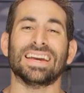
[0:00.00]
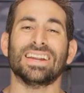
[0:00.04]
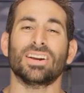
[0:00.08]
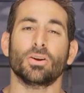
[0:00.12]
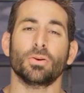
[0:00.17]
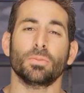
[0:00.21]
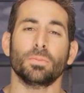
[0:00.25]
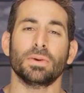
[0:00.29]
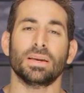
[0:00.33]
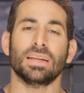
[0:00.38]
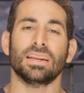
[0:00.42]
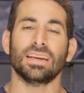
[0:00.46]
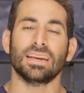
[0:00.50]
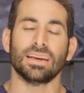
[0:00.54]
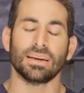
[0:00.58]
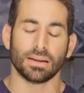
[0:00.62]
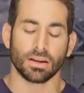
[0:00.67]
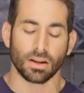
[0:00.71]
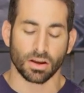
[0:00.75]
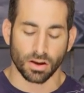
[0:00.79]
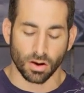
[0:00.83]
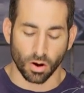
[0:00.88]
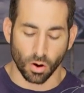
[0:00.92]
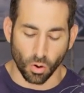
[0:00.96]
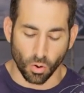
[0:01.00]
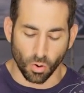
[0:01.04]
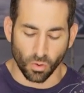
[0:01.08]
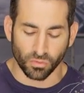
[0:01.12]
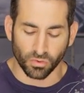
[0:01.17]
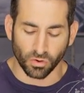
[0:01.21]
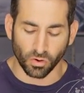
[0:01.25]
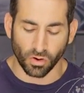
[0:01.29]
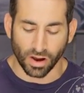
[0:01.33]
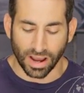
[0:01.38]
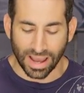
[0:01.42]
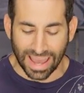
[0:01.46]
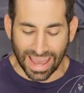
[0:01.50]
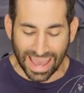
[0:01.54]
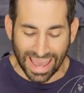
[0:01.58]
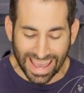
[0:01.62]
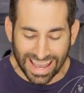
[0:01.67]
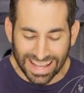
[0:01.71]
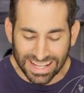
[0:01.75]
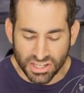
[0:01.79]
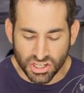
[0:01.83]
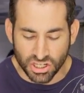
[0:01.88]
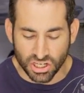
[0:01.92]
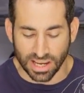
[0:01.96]
intermediate oval
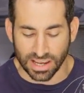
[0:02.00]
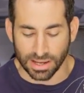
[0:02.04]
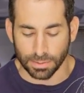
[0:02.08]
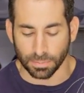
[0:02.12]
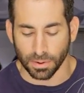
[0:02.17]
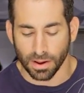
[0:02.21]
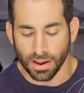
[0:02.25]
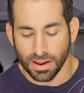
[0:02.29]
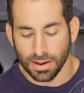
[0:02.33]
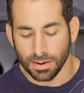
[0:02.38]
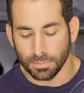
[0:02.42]
head shape,